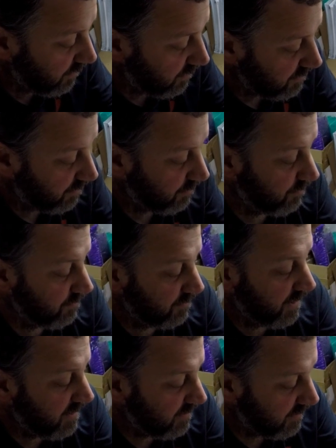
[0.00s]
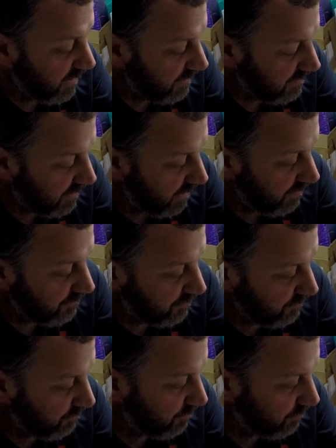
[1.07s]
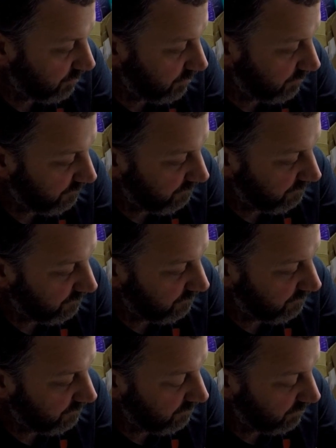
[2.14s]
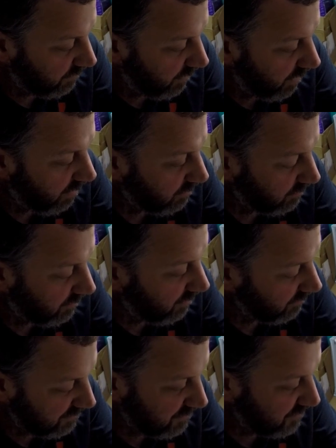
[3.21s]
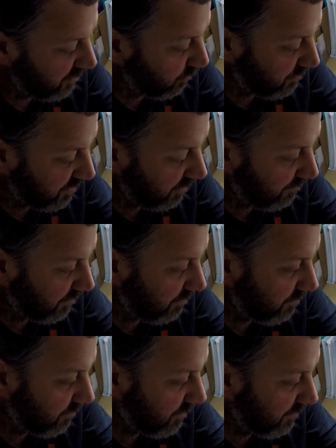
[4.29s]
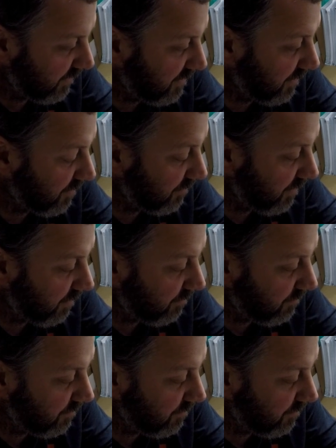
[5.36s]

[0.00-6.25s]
So that is how you lock. Just sold something. What did we sell, y'all?